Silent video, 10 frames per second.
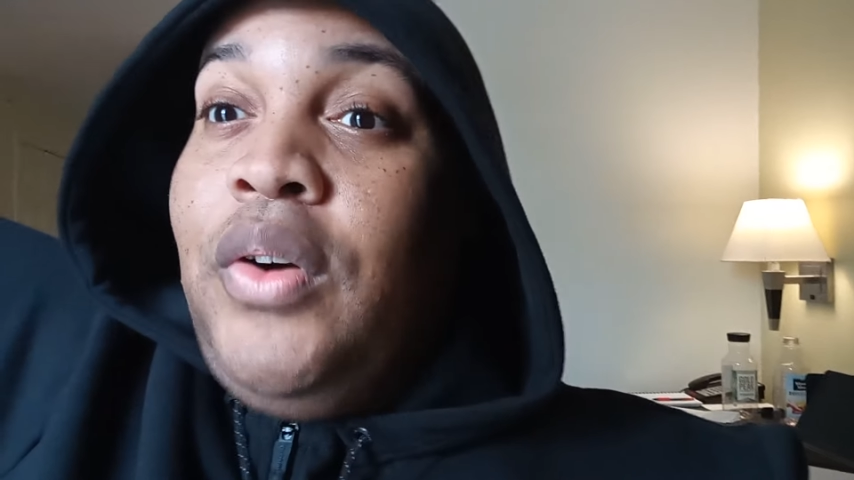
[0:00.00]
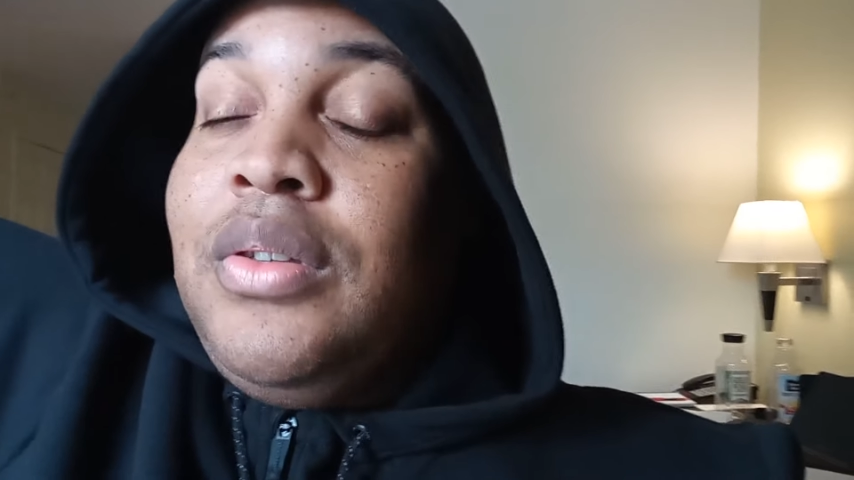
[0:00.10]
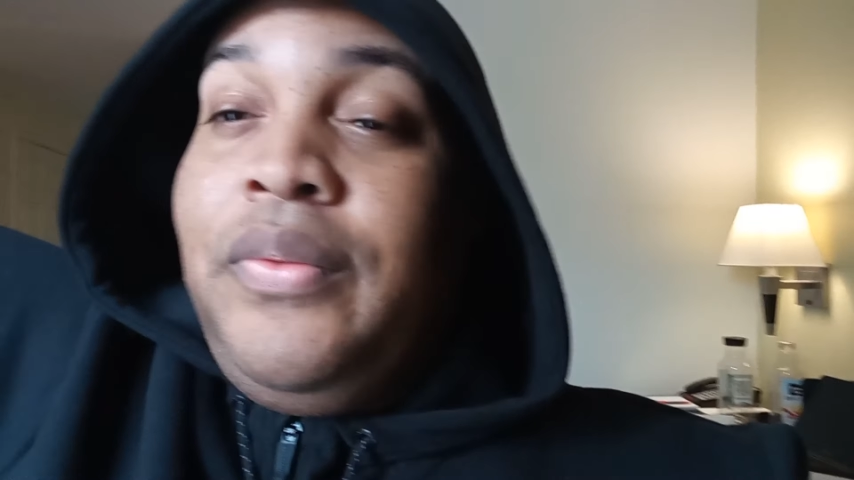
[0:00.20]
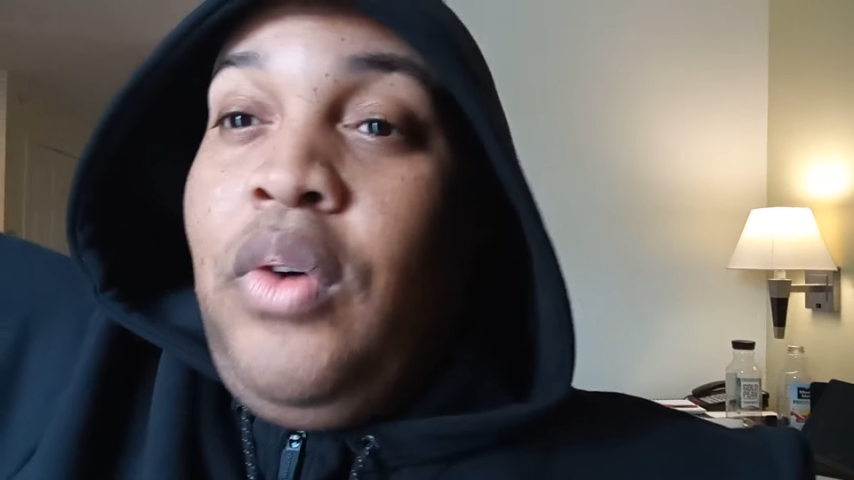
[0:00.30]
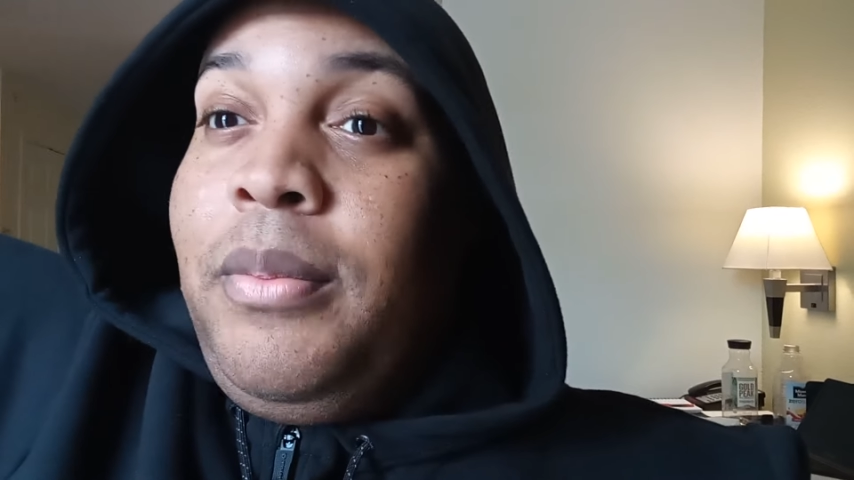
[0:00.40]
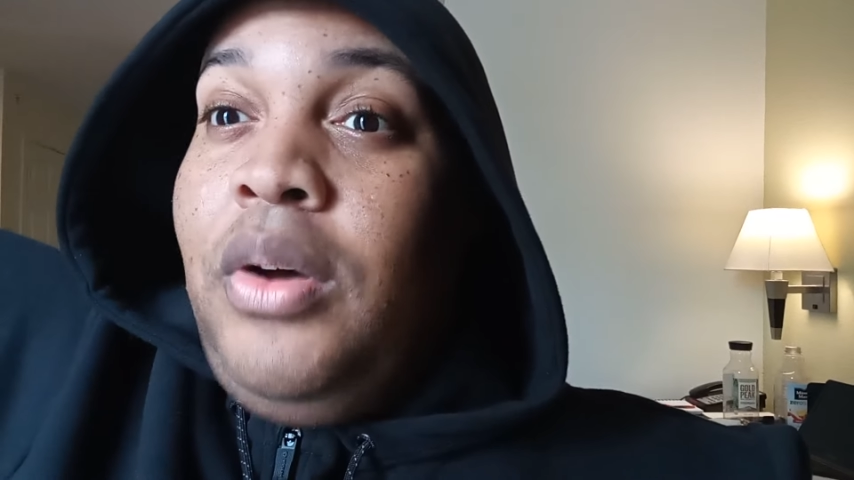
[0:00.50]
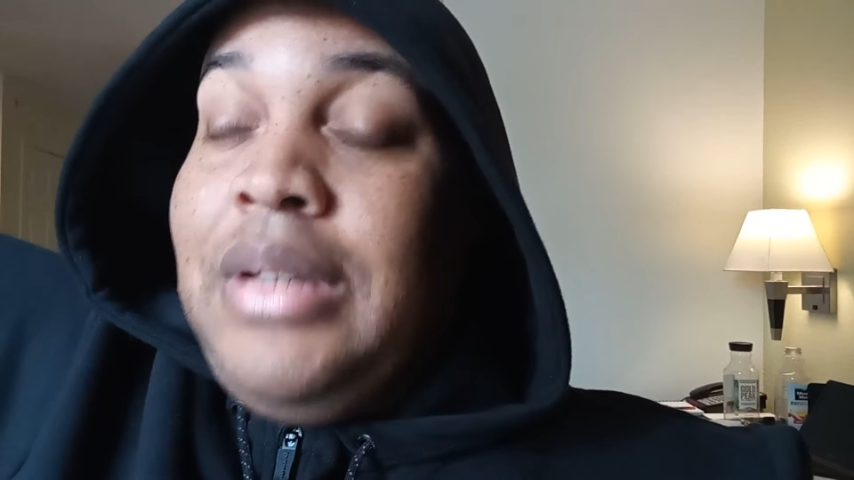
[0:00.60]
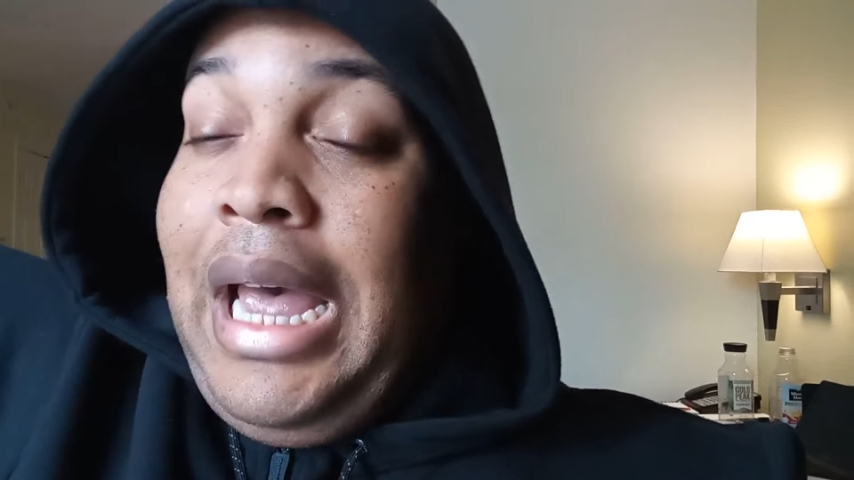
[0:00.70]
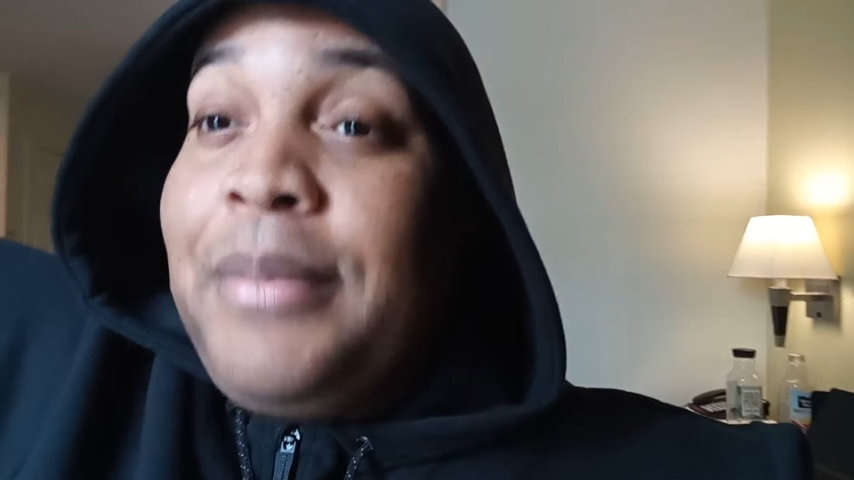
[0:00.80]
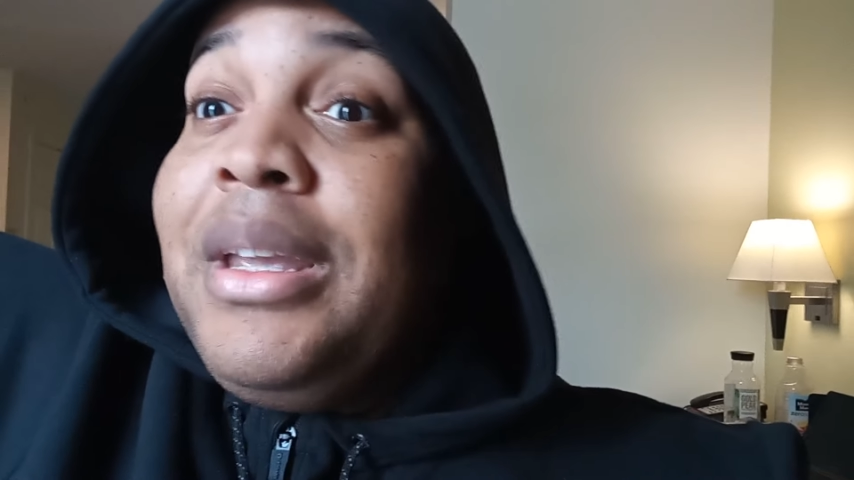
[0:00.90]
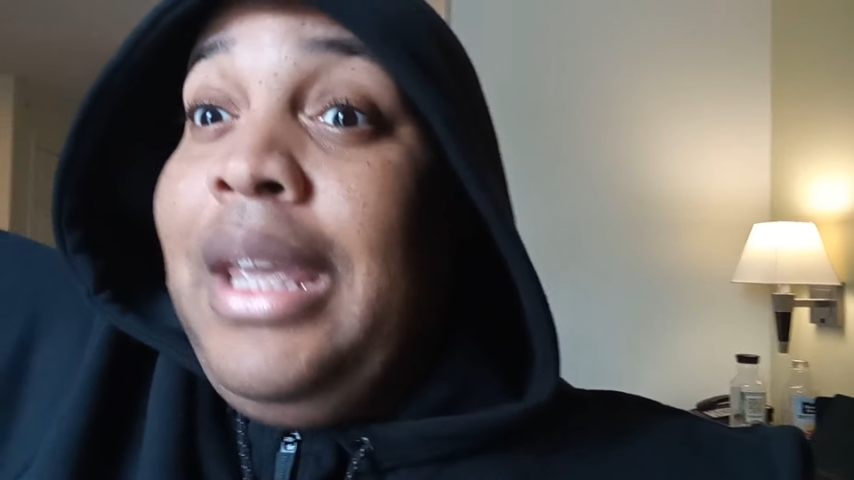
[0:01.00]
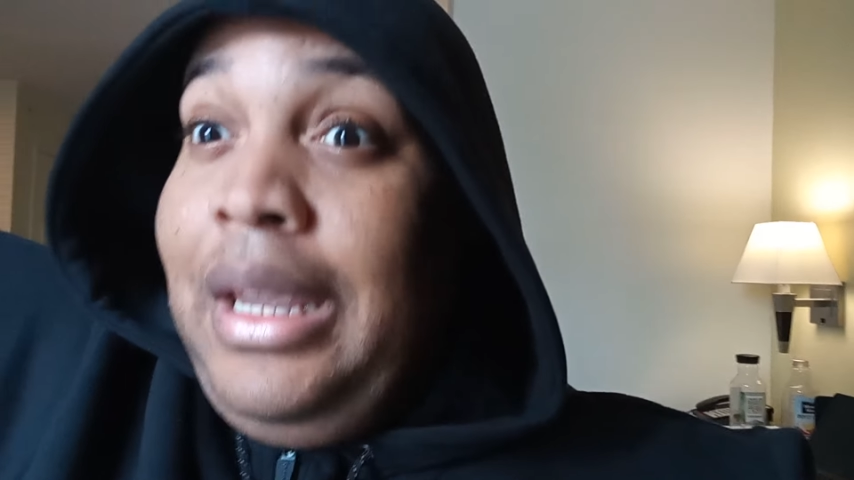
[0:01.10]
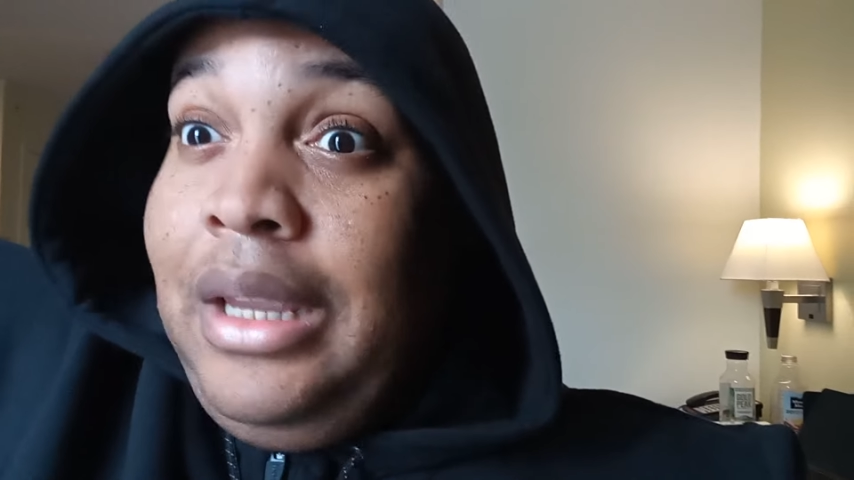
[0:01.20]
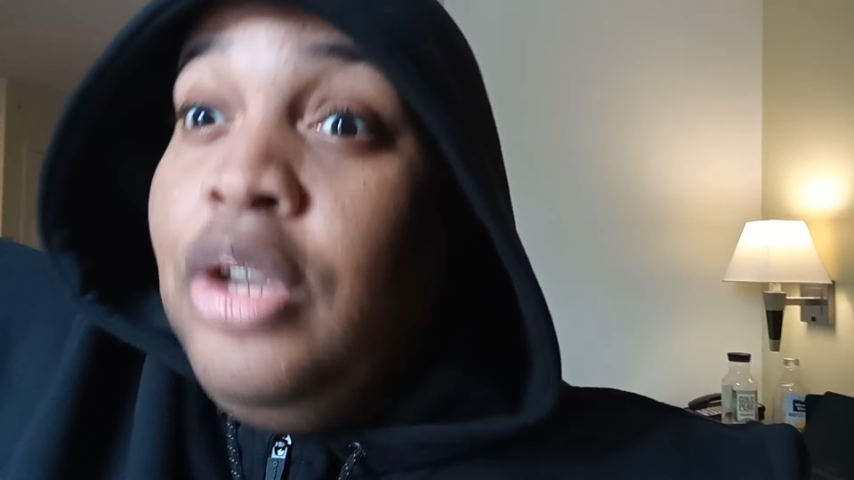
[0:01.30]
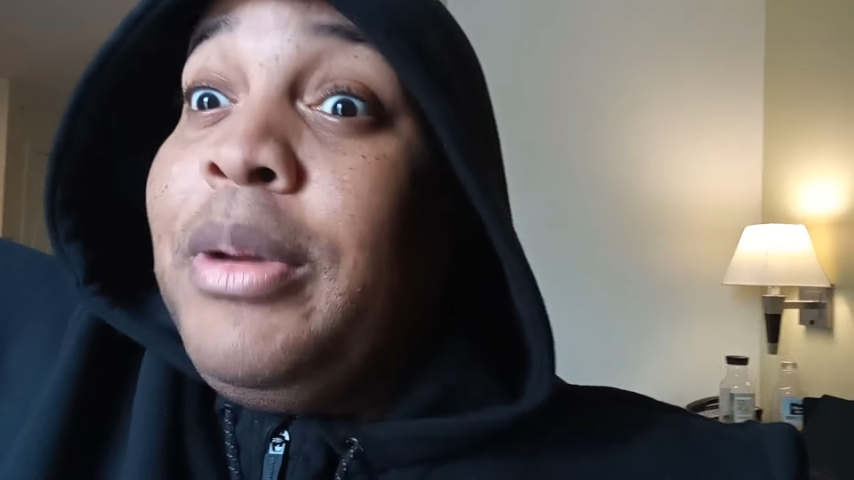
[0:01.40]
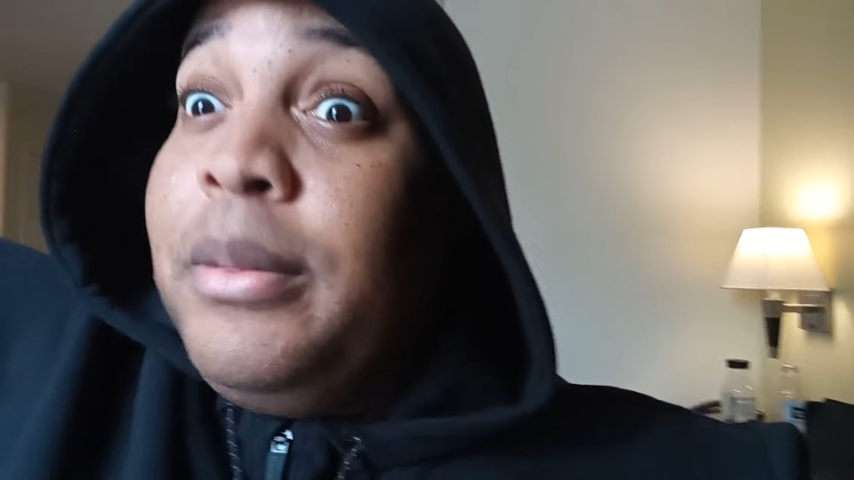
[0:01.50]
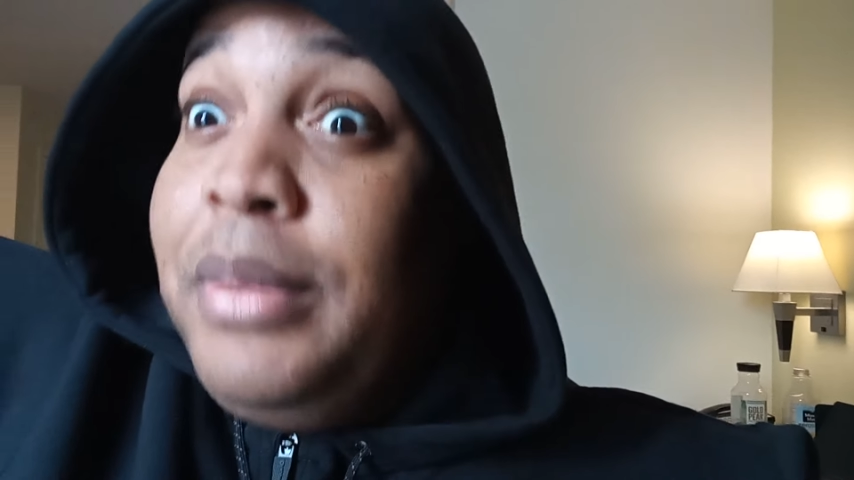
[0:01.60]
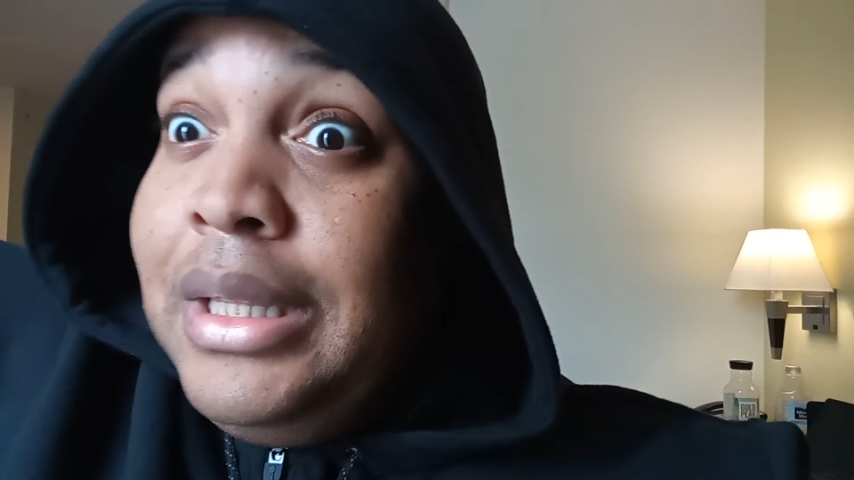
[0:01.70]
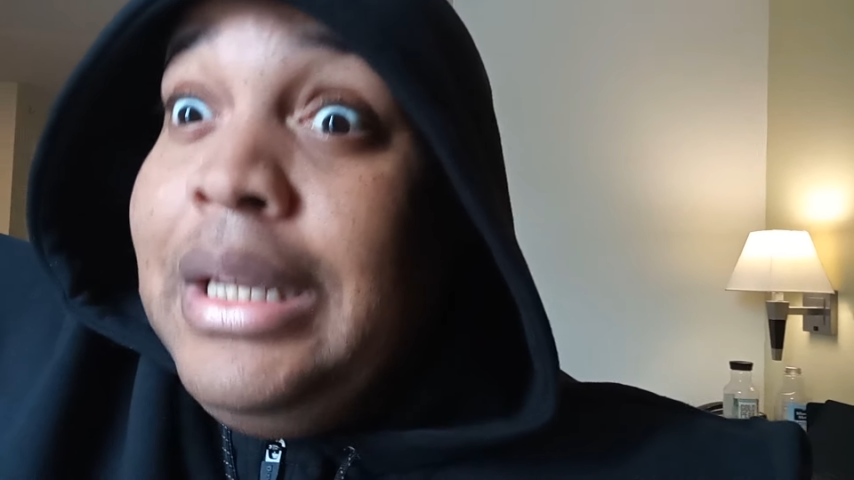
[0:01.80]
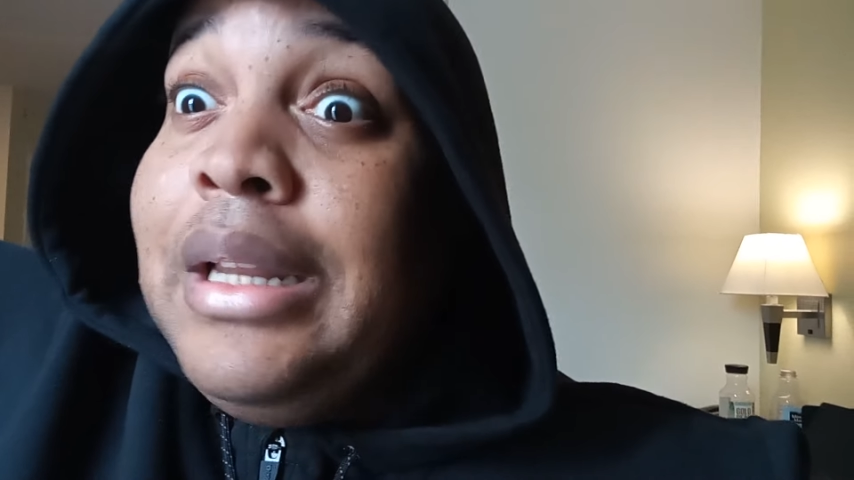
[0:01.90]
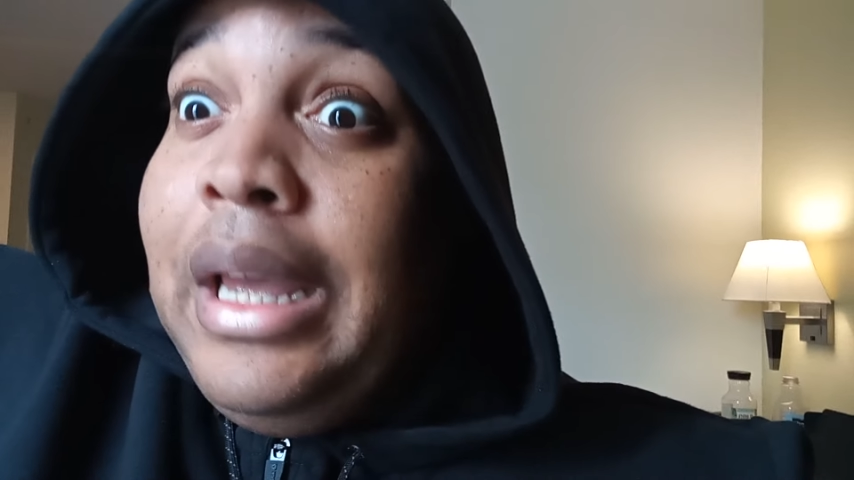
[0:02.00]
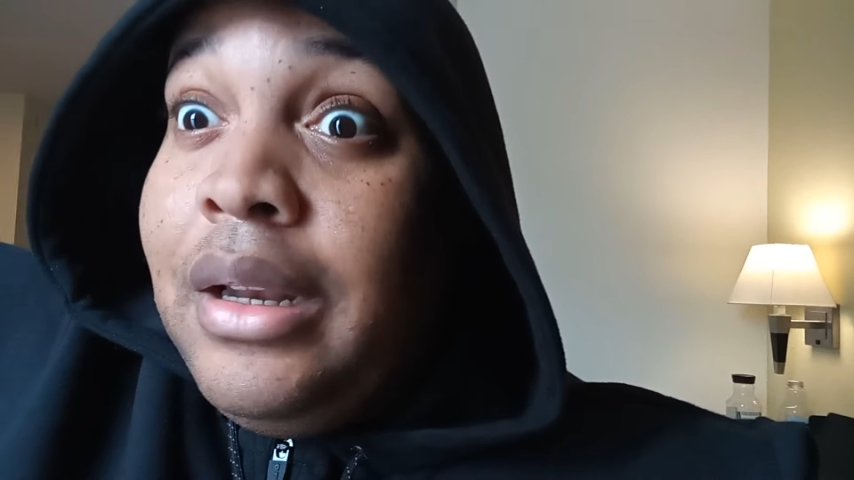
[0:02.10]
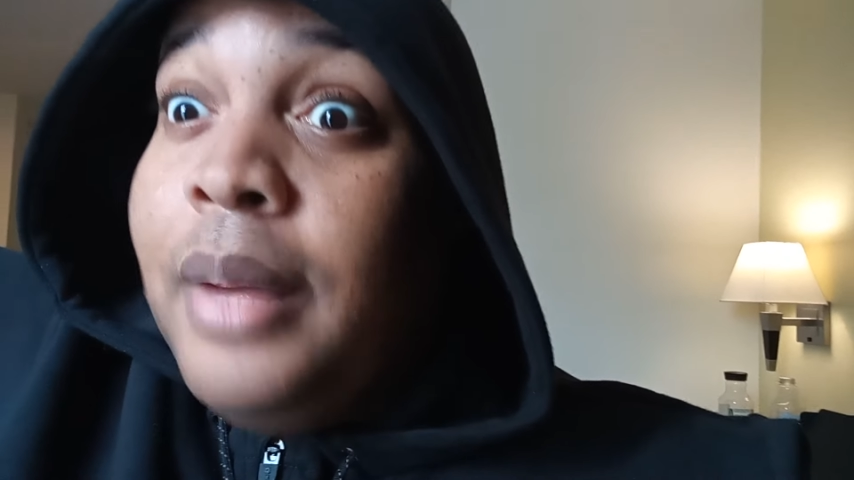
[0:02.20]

First and foremost, I'm a king. You better believe that.